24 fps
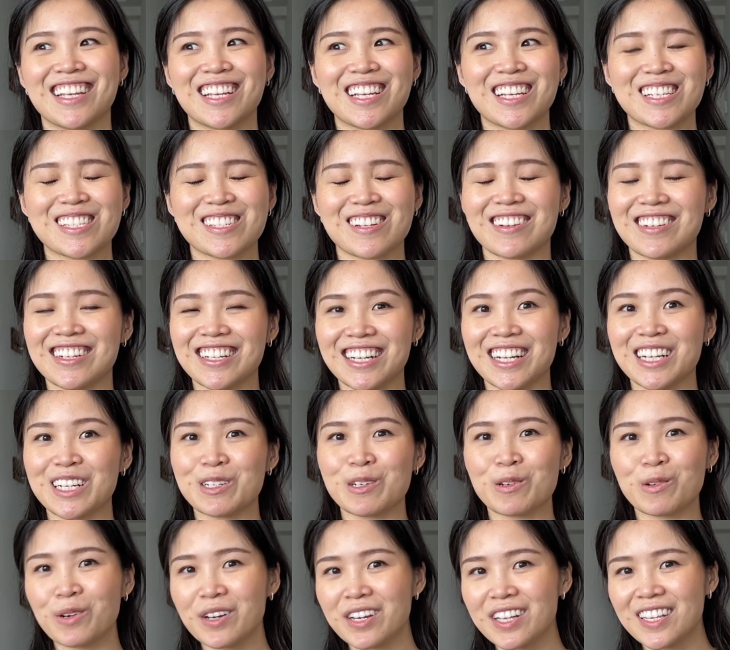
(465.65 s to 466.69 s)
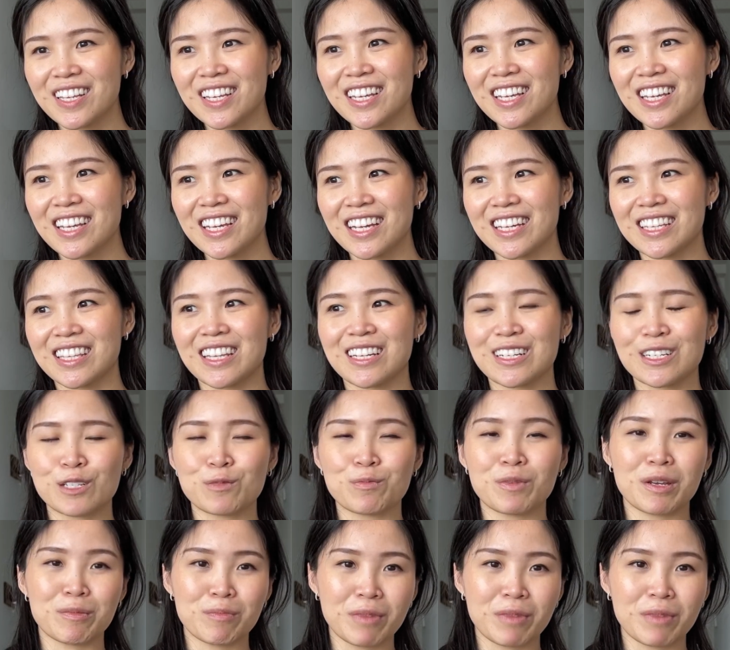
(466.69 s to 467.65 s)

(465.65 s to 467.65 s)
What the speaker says: start knitting too quickly and then just be